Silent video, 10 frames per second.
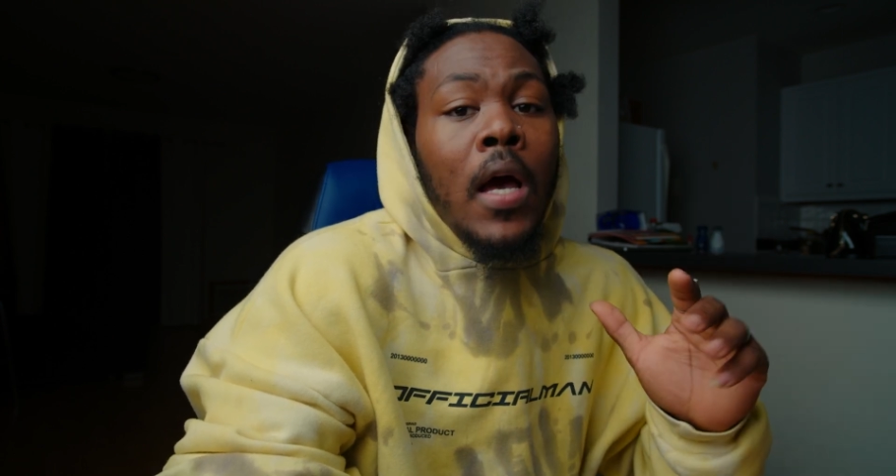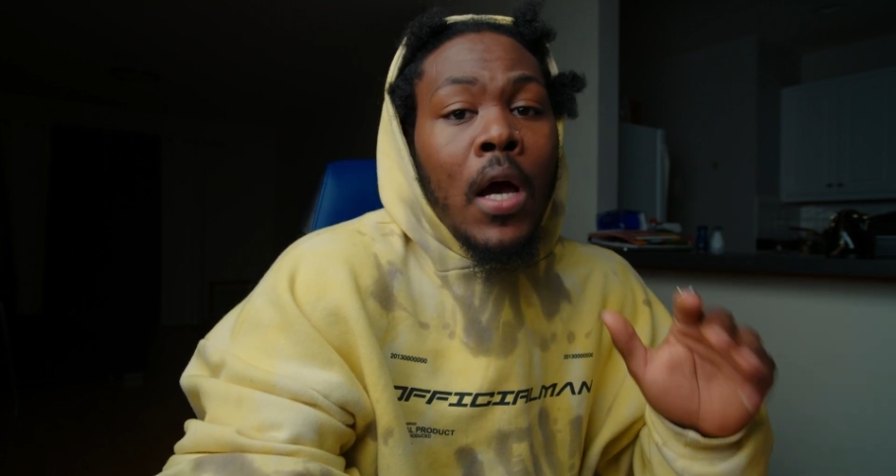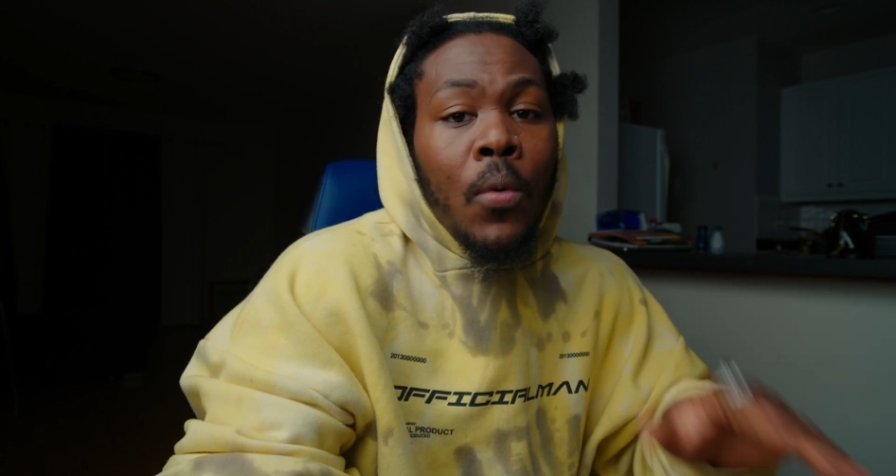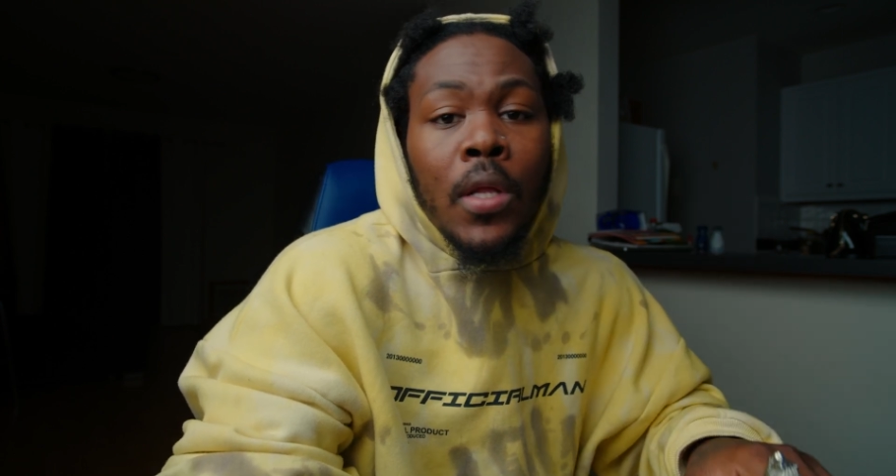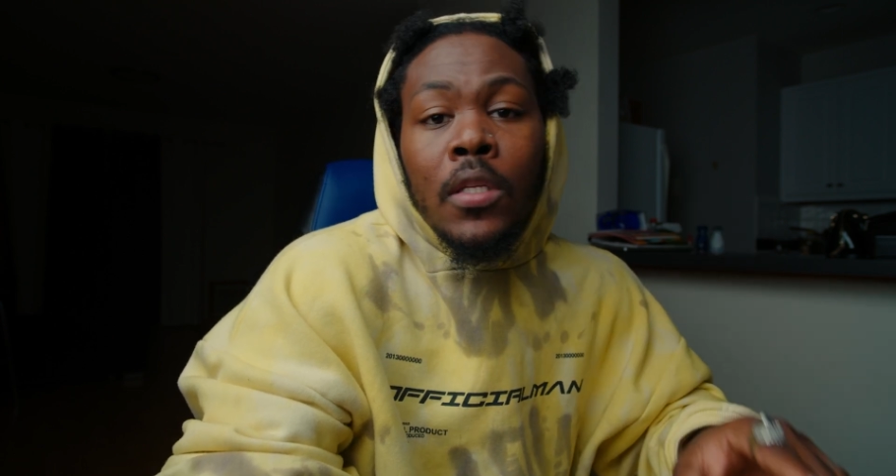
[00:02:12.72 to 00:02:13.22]
I
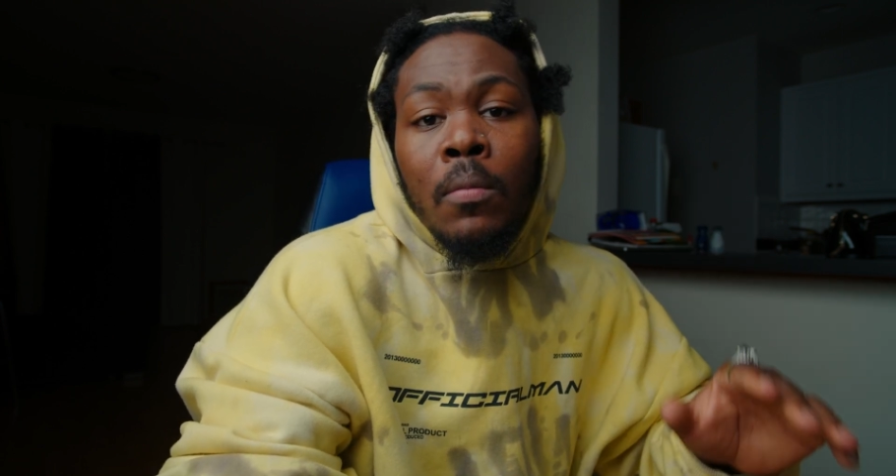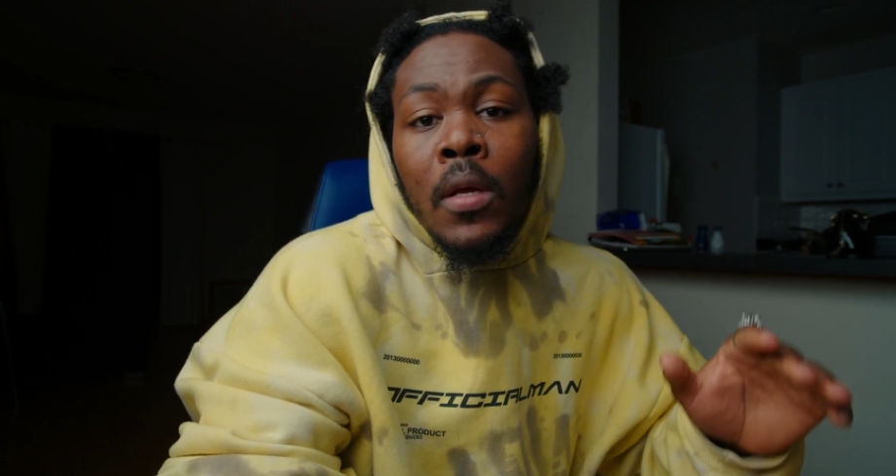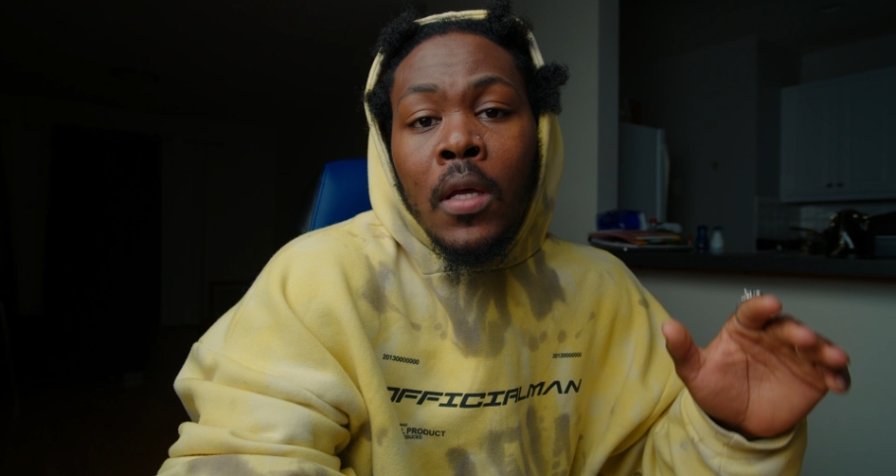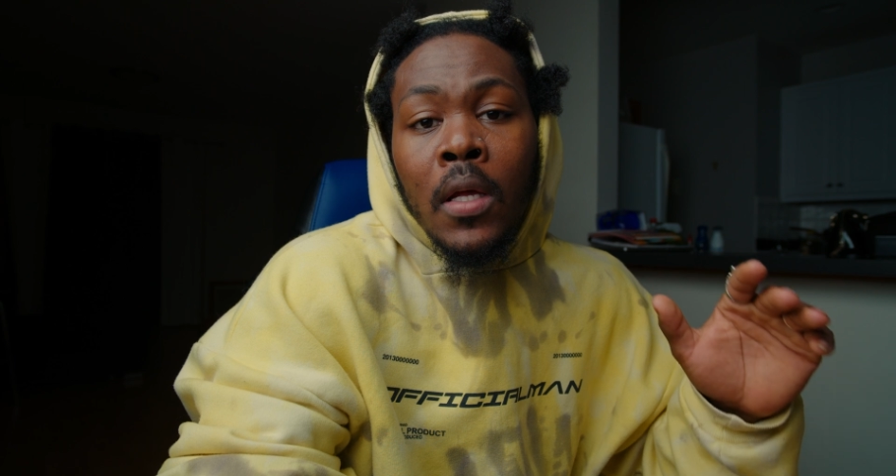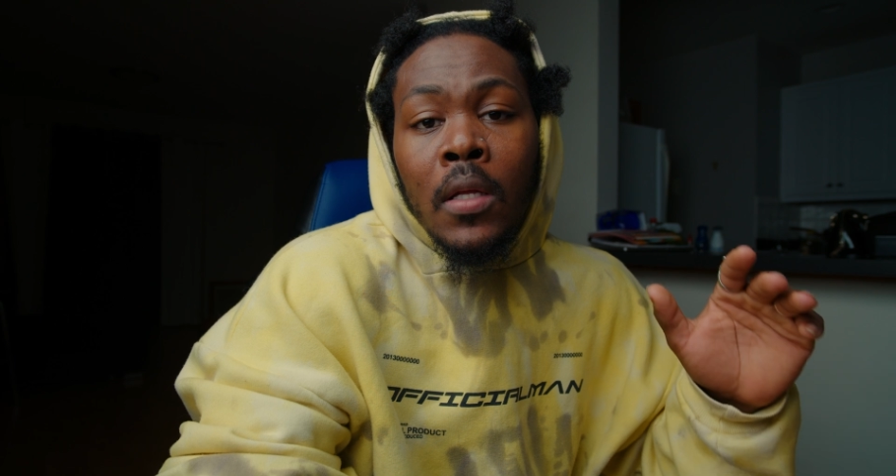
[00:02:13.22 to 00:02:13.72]
wanted to
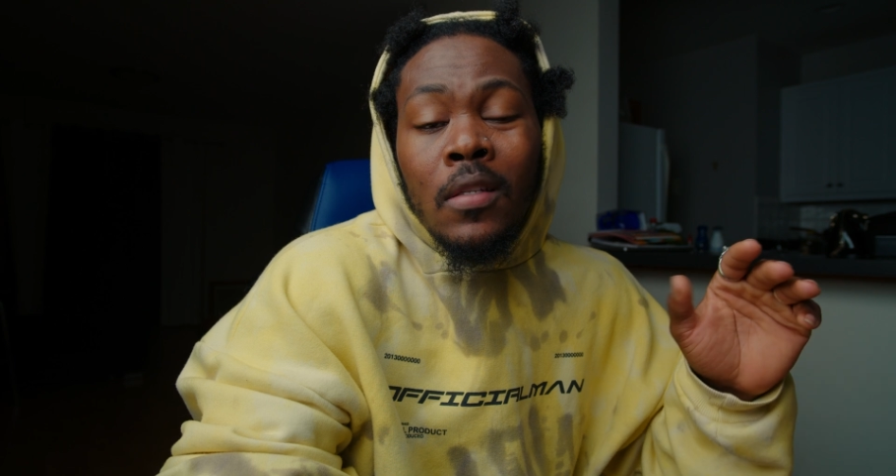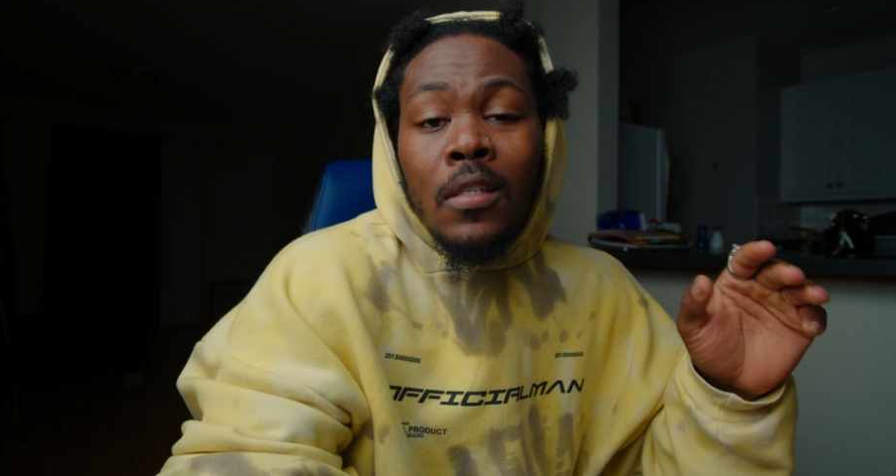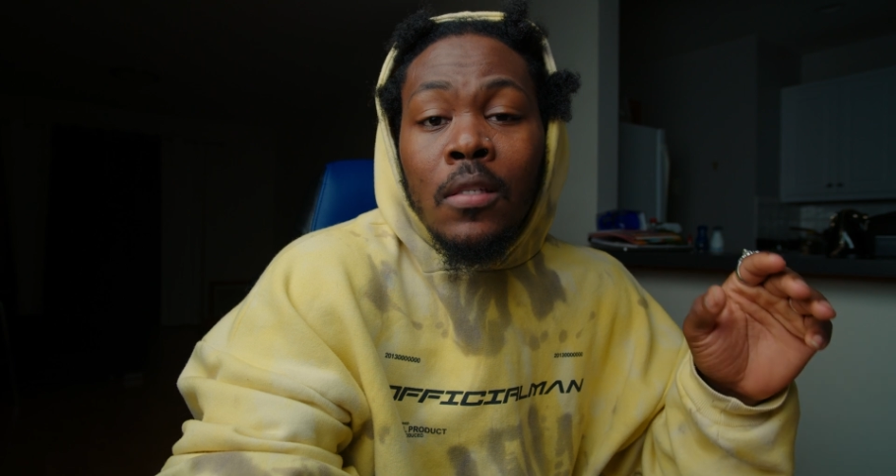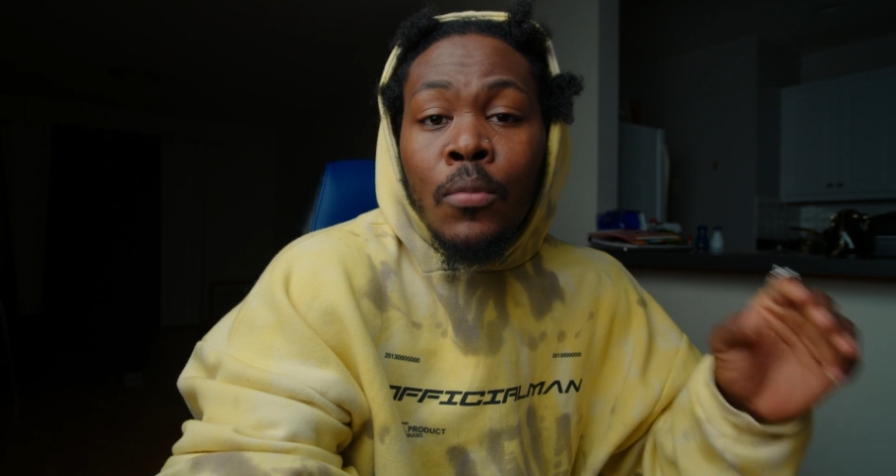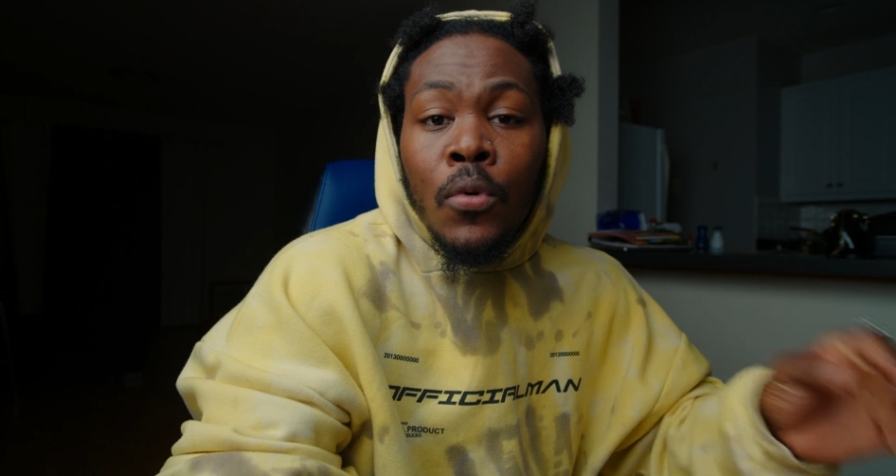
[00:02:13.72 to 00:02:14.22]
make it
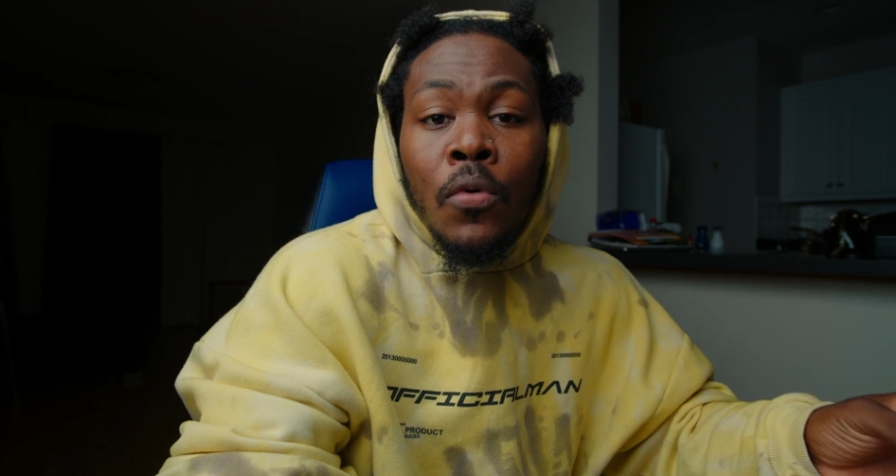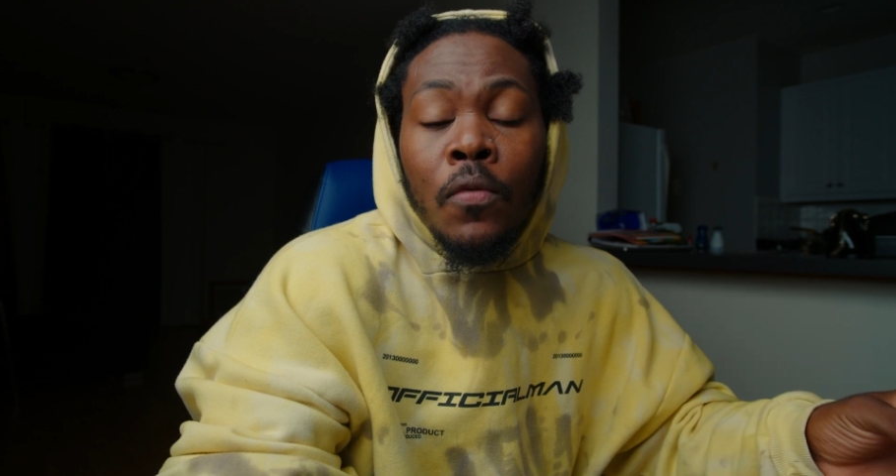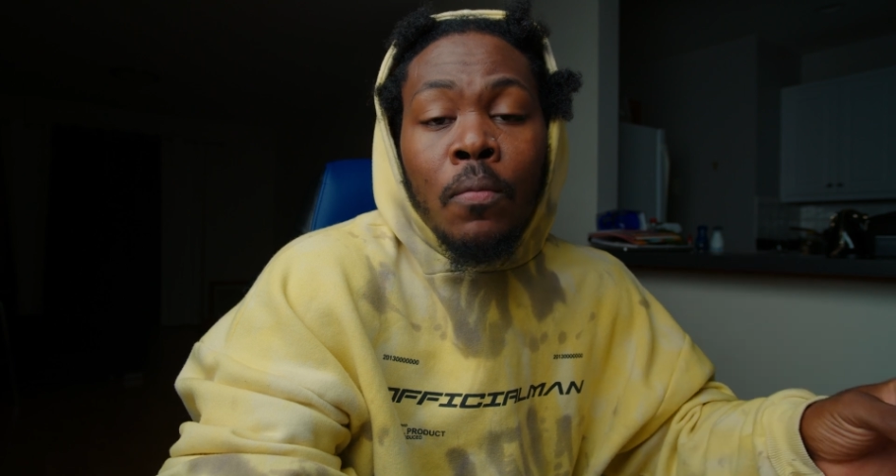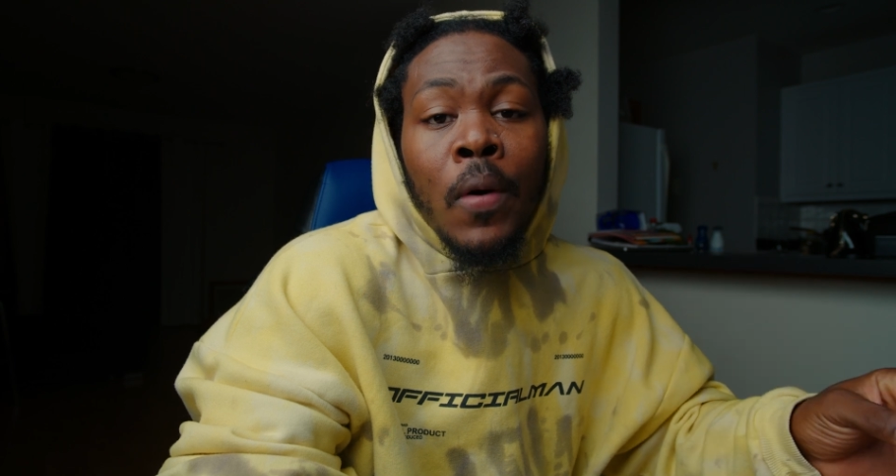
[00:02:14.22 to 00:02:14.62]
smooth